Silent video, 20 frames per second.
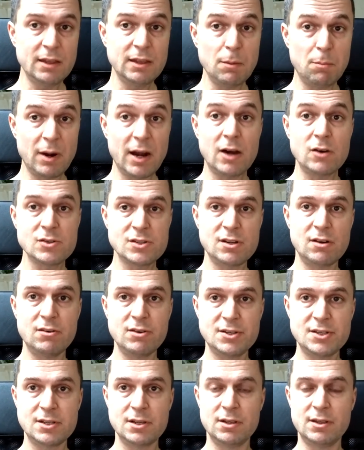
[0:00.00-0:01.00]
And the
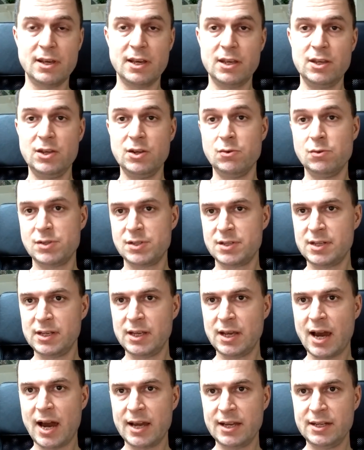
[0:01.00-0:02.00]
browsers, they
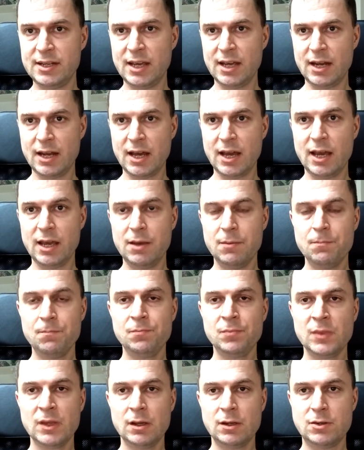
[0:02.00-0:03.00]
use the IDNA